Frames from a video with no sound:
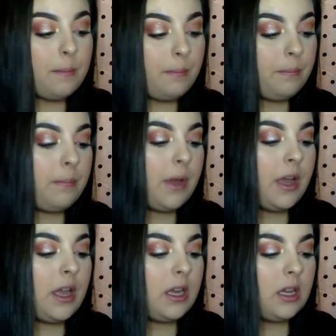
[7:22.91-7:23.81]

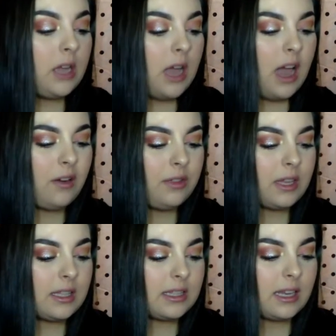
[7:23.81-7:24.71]
But I don't
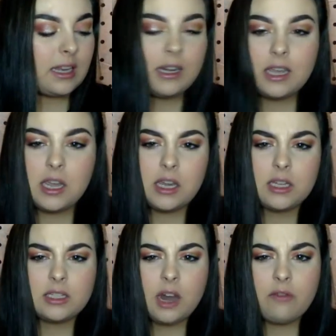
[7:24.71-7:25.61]
think it's like a need.
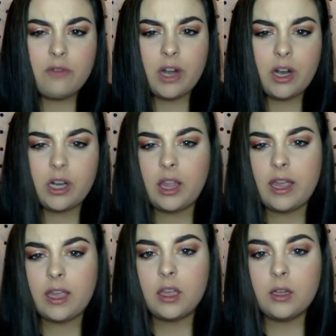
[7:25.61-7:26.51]
It's not very
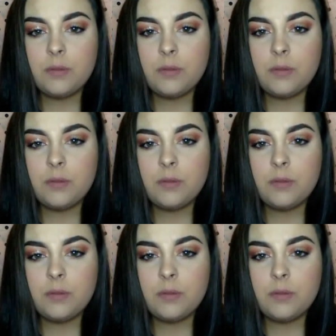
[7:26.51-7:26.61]
like